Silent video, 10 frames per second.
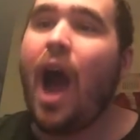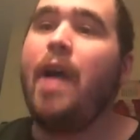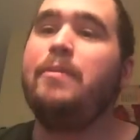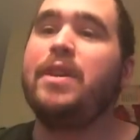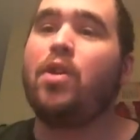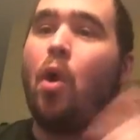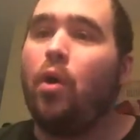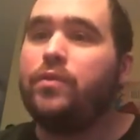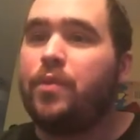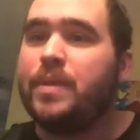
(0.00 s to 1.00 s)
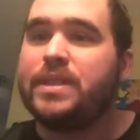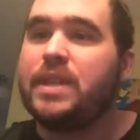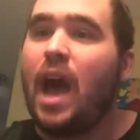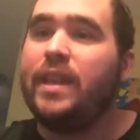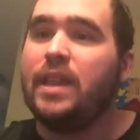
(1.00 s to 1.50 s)
I've been called from the
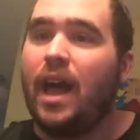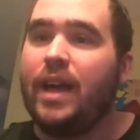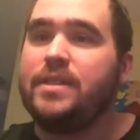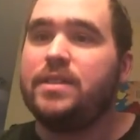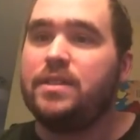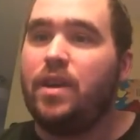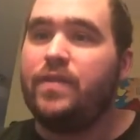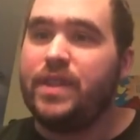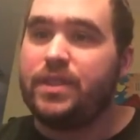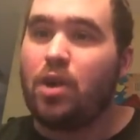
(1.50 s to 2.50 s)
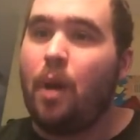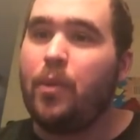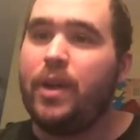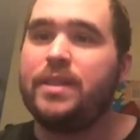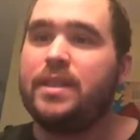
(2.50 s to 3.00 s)
sidelines of this
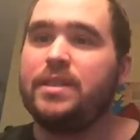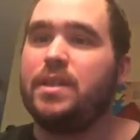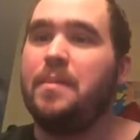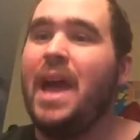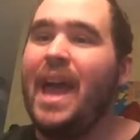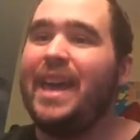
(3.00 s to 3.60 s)
operating system.